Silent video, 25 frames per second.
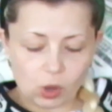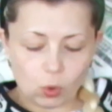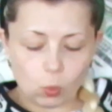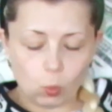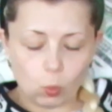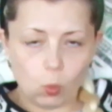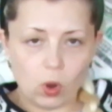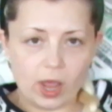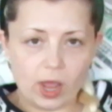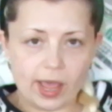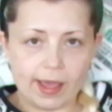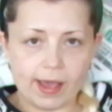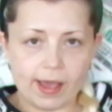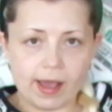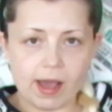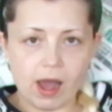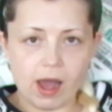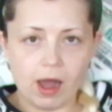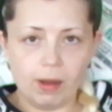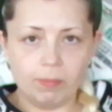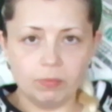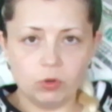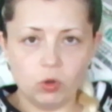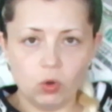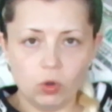where
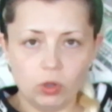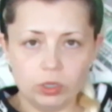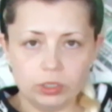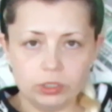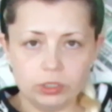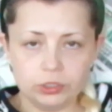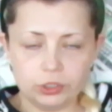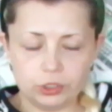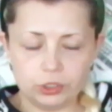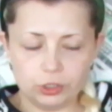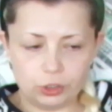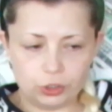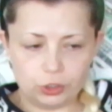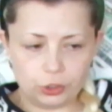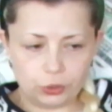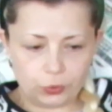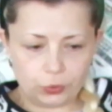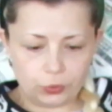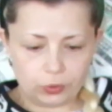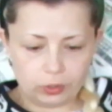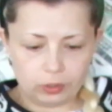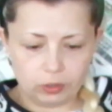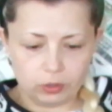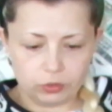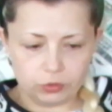I'm going to do
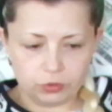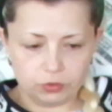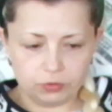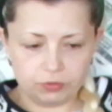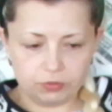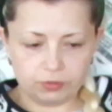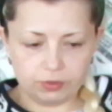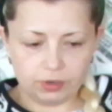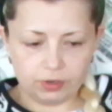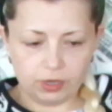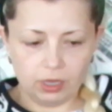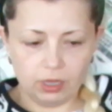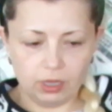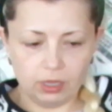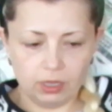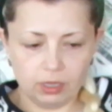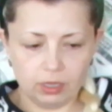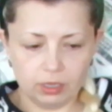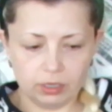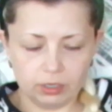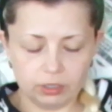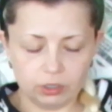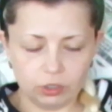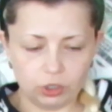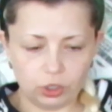a lot of
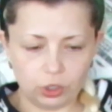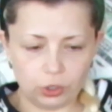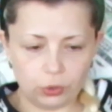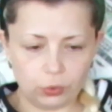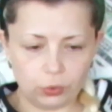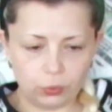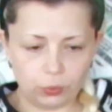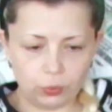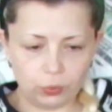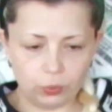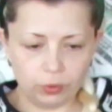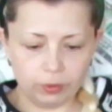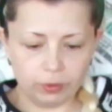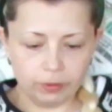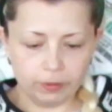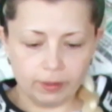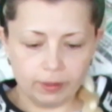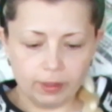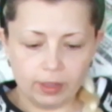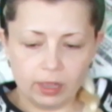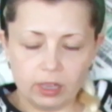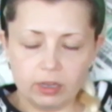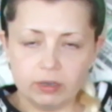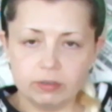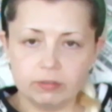new
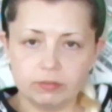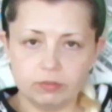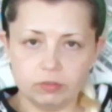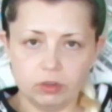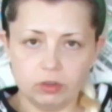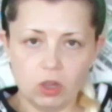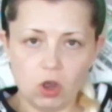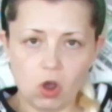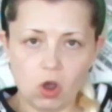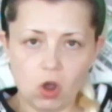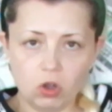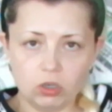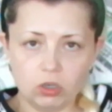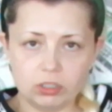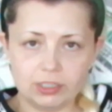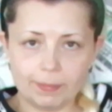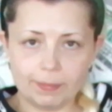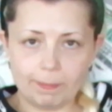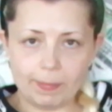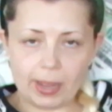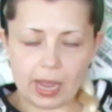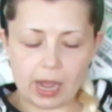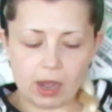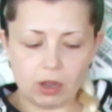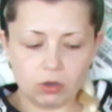vlogs
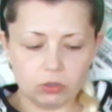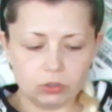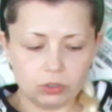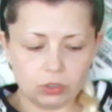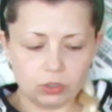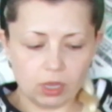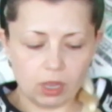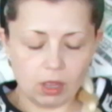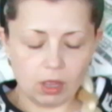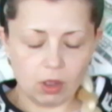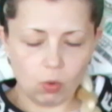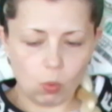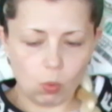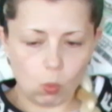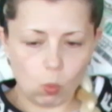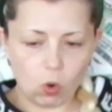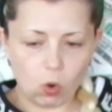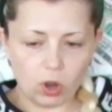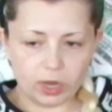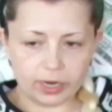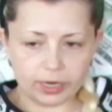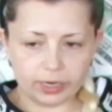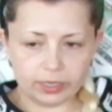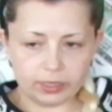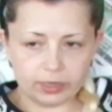about
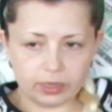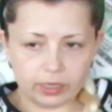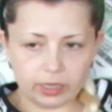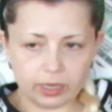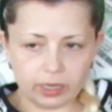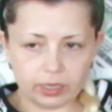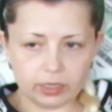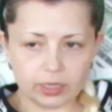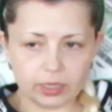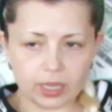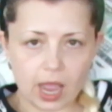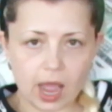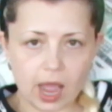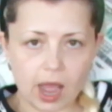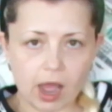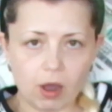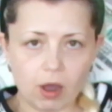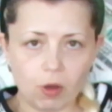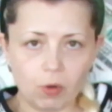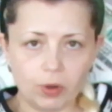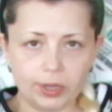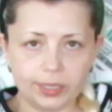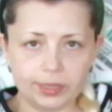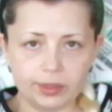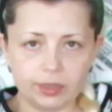what I need,
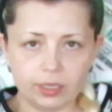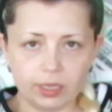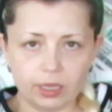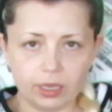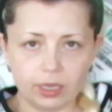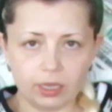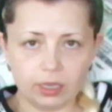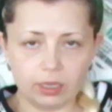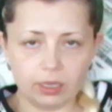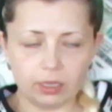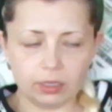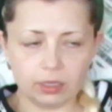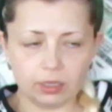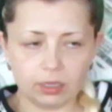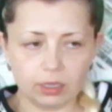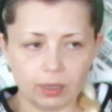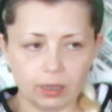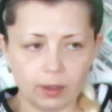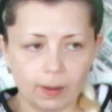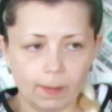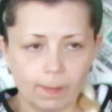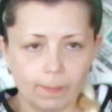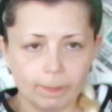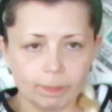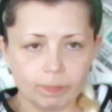how I need,
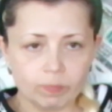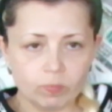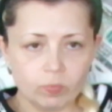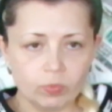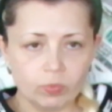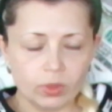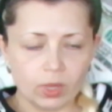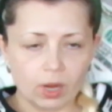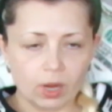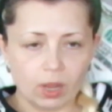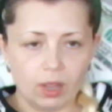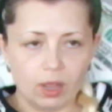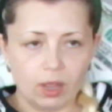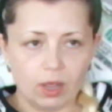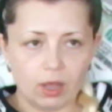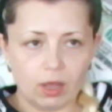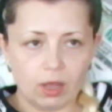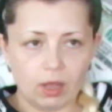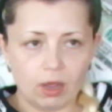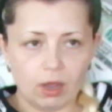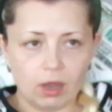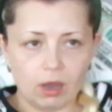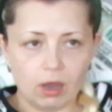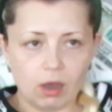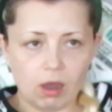
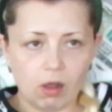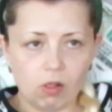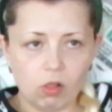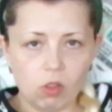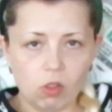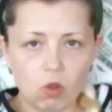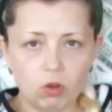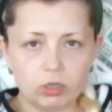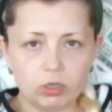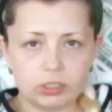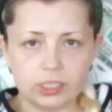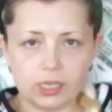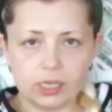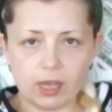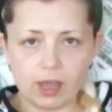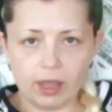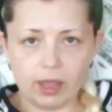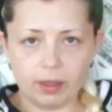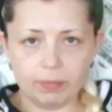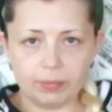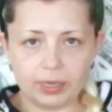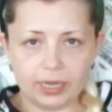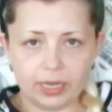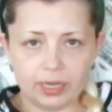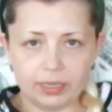how long
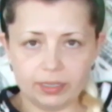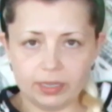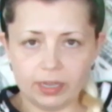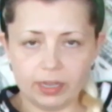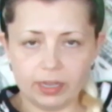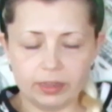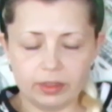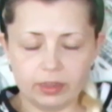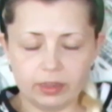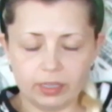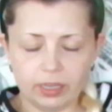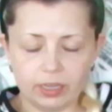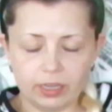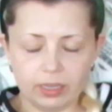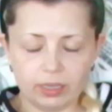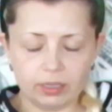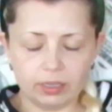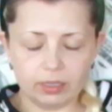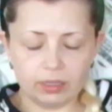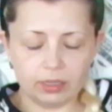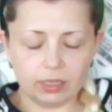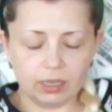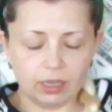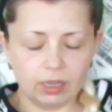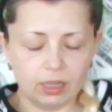time can I need,
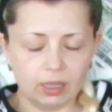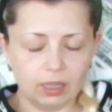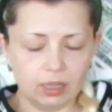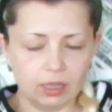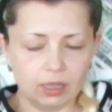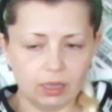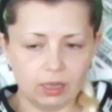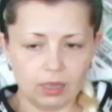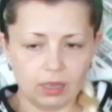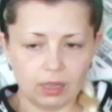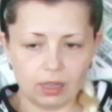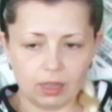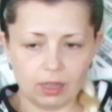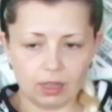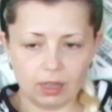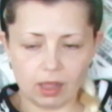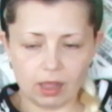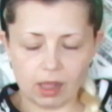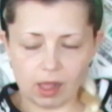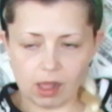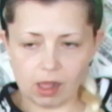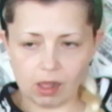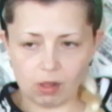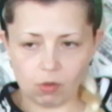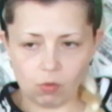
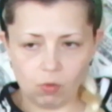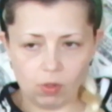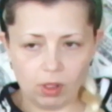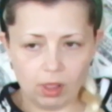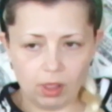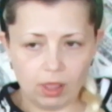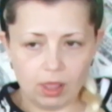how